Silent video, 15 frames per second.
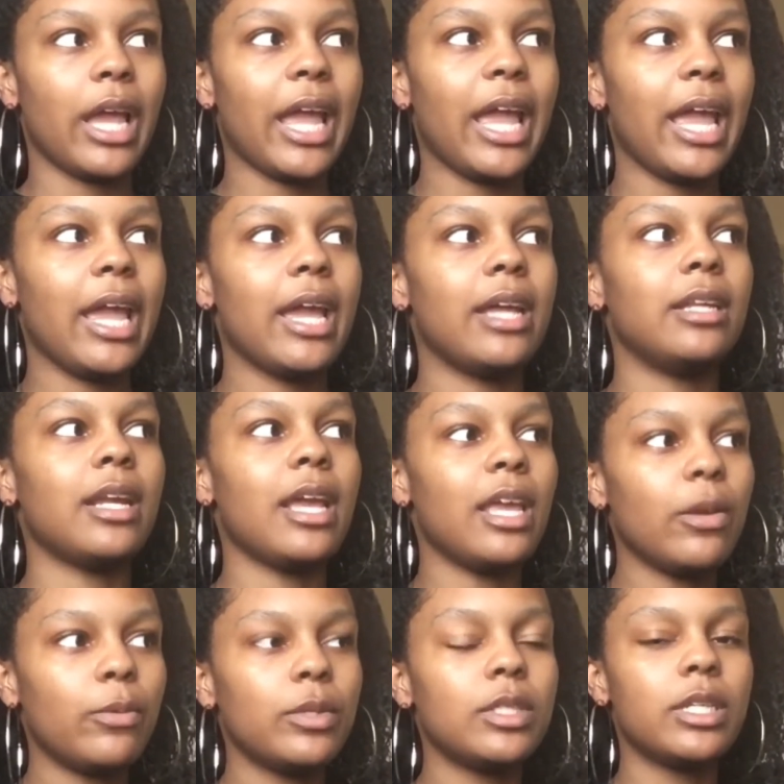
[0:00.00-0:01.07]
And
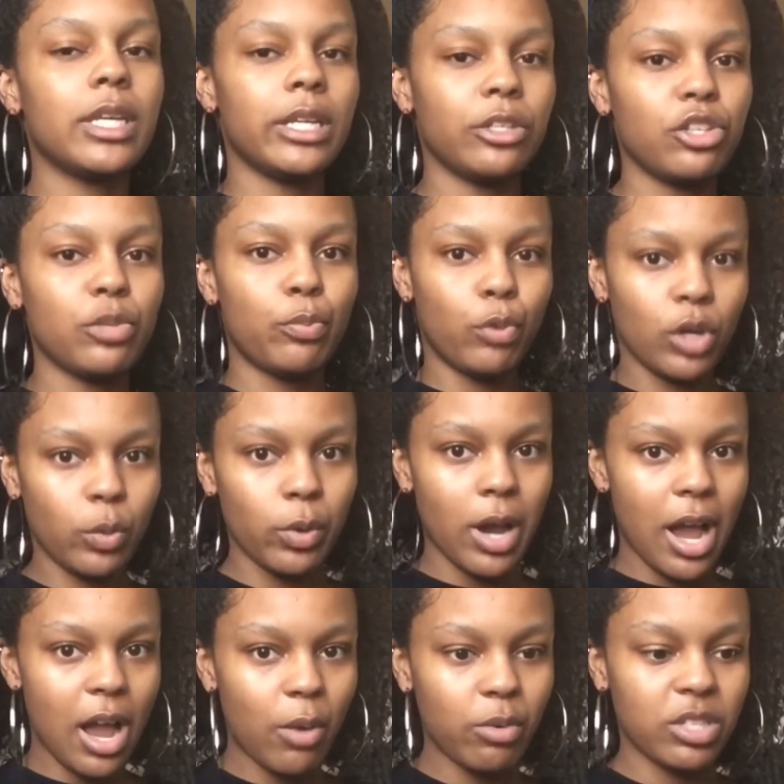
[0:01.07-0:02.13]
it was getting to the point where
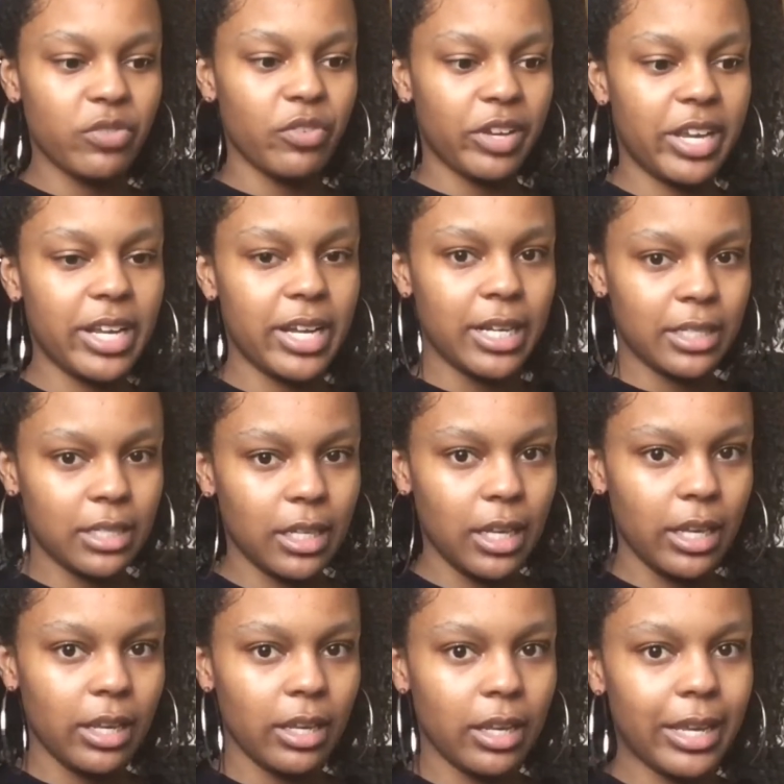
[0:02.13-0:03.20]
I was forgetting to eat.